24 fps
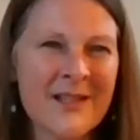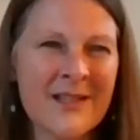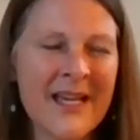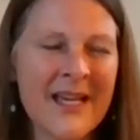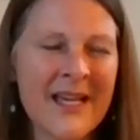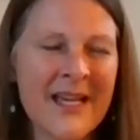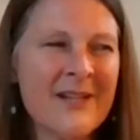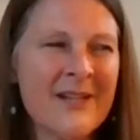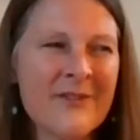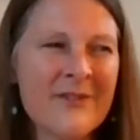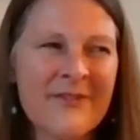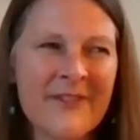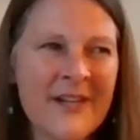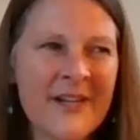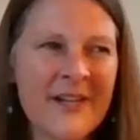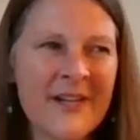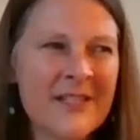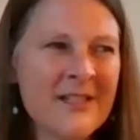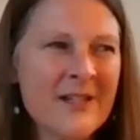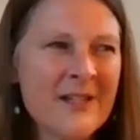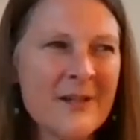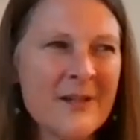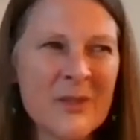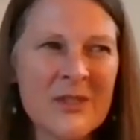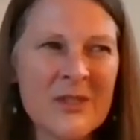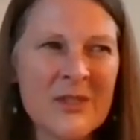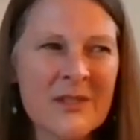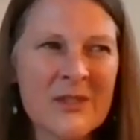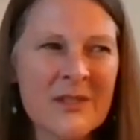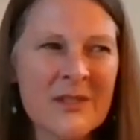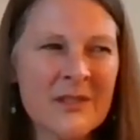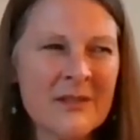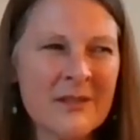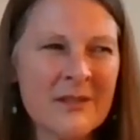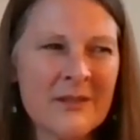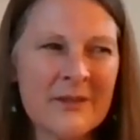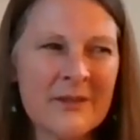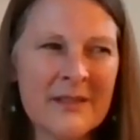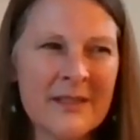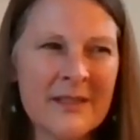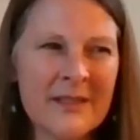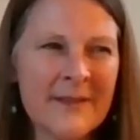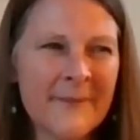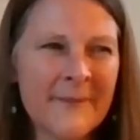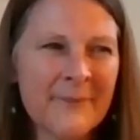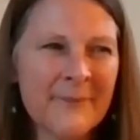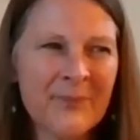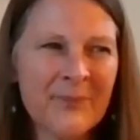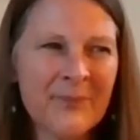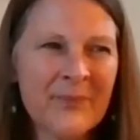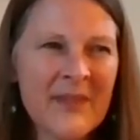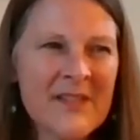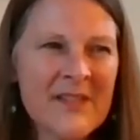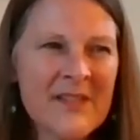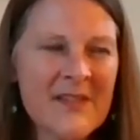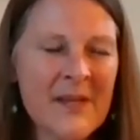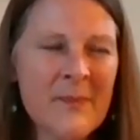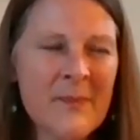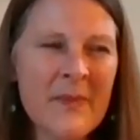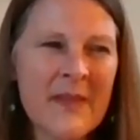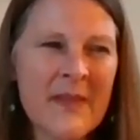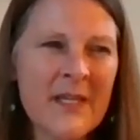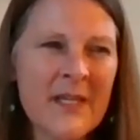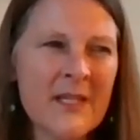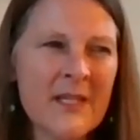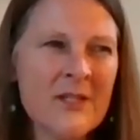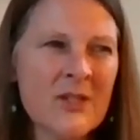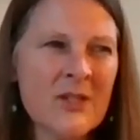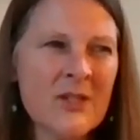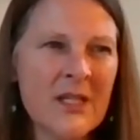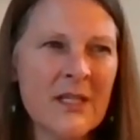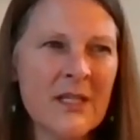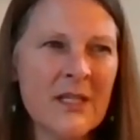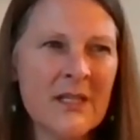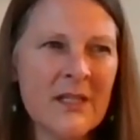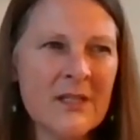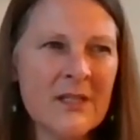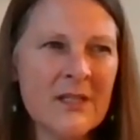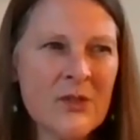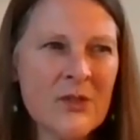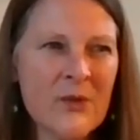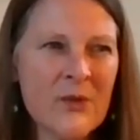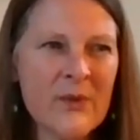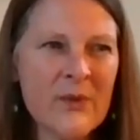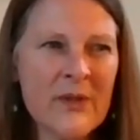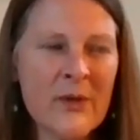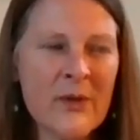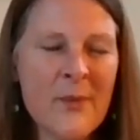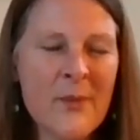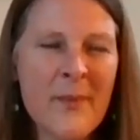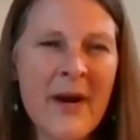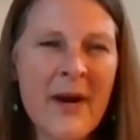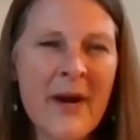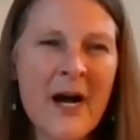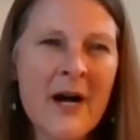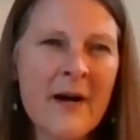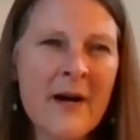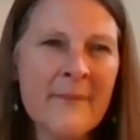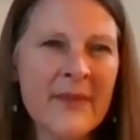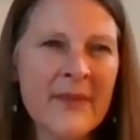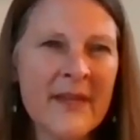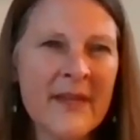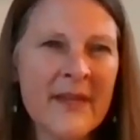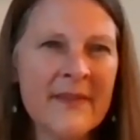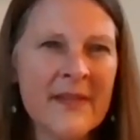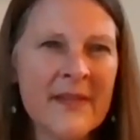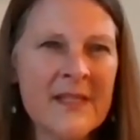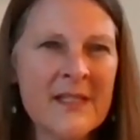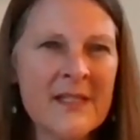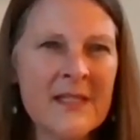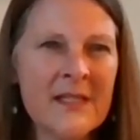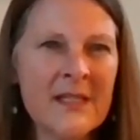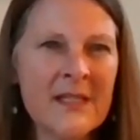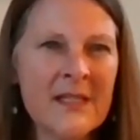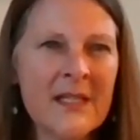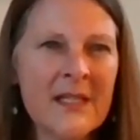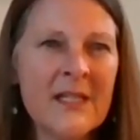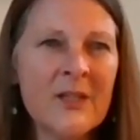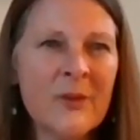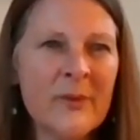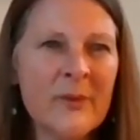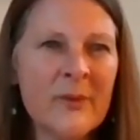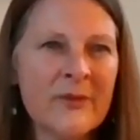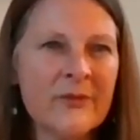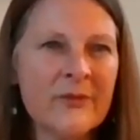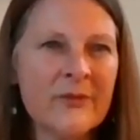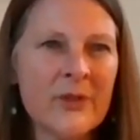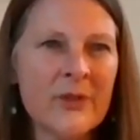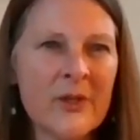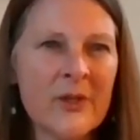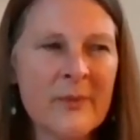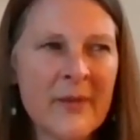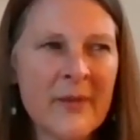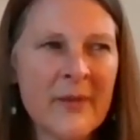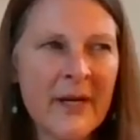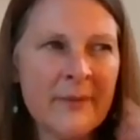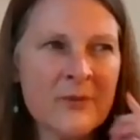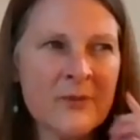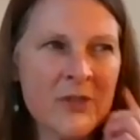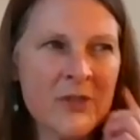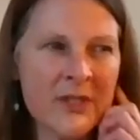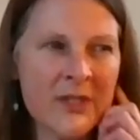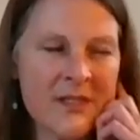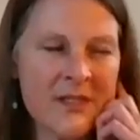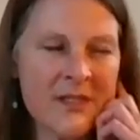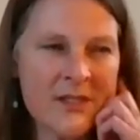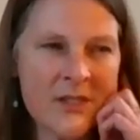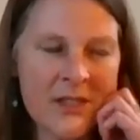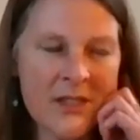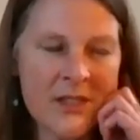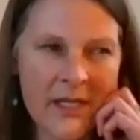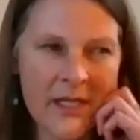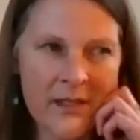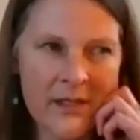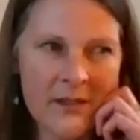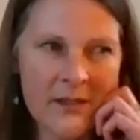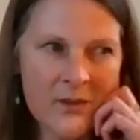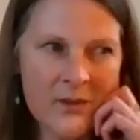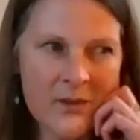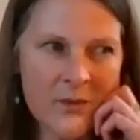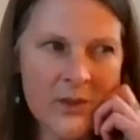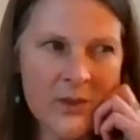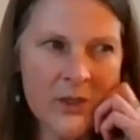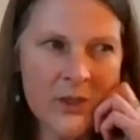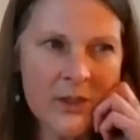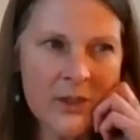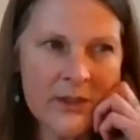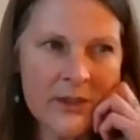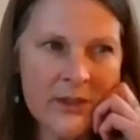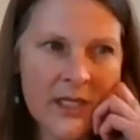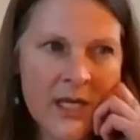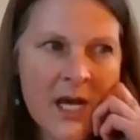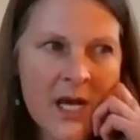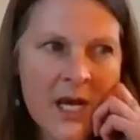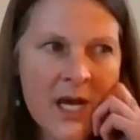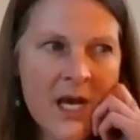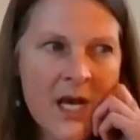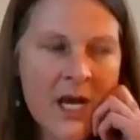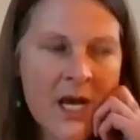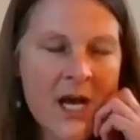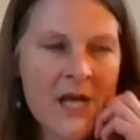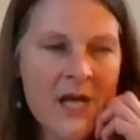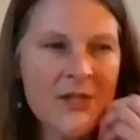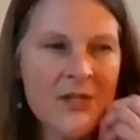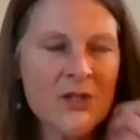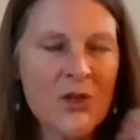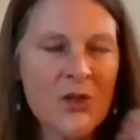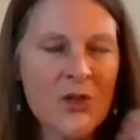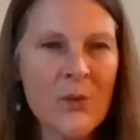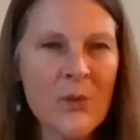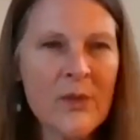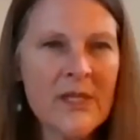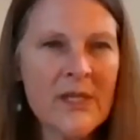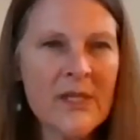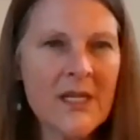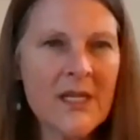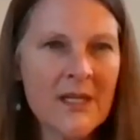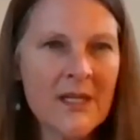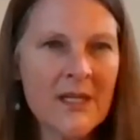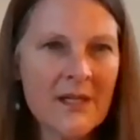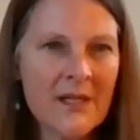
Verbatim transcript: I had a friend come years ago, and same thing. She had an issue with her mom that they didn't heal before her mom transitioned out of this world. And so we